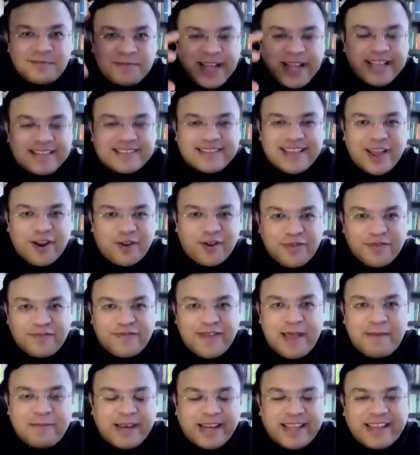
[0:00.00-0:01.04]
takes care of the
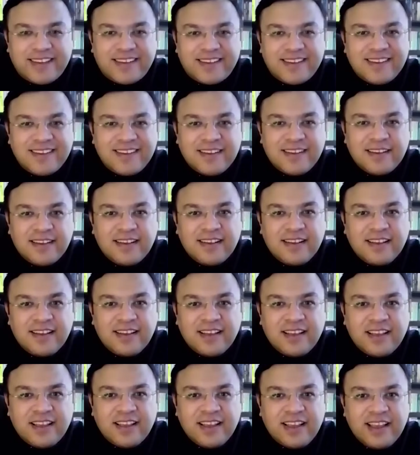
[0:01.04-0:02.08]
family.
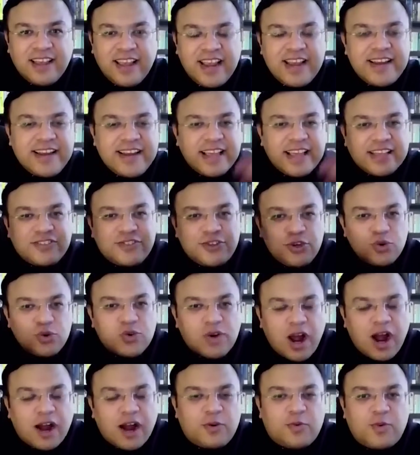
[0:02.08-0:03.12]
In case you
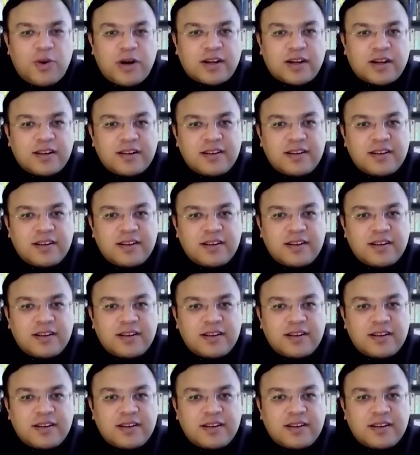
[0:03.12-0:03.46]
can't work,